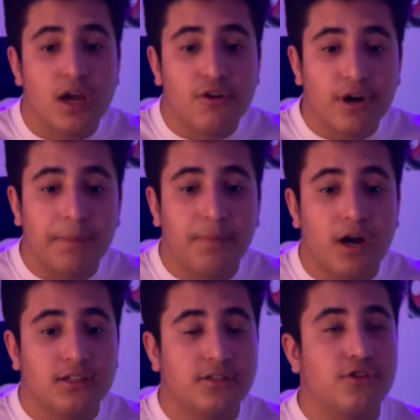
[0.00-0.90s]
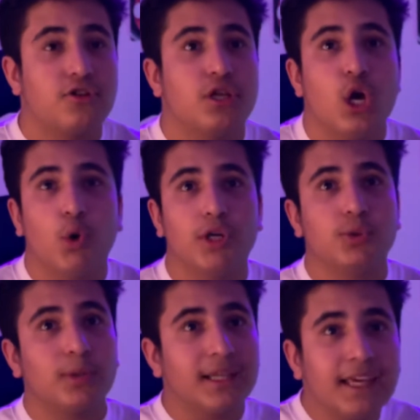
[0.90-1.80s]
great processors,
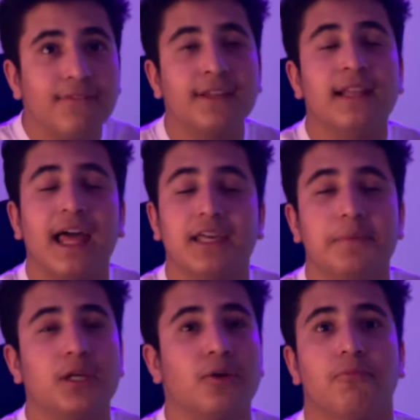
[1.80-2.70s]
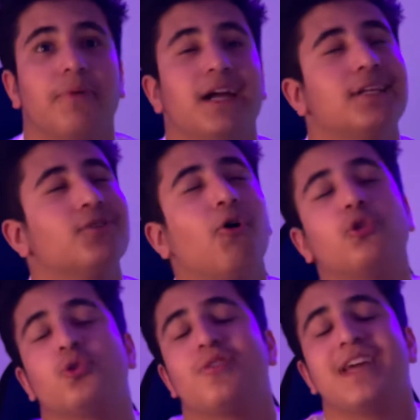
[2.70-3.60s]
which will even like be compared to
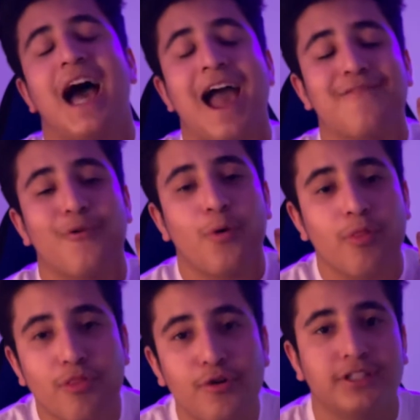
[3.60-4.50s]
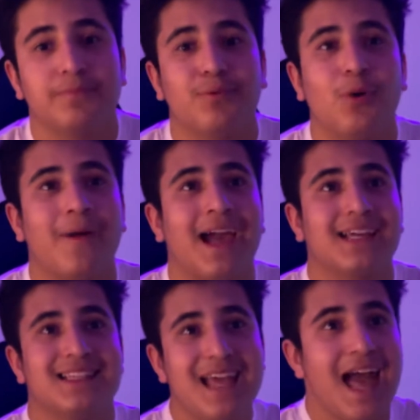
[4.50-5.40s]
also the iPhone 13 Pro
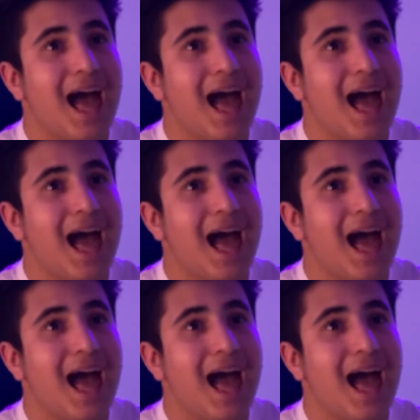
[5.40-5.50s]
Max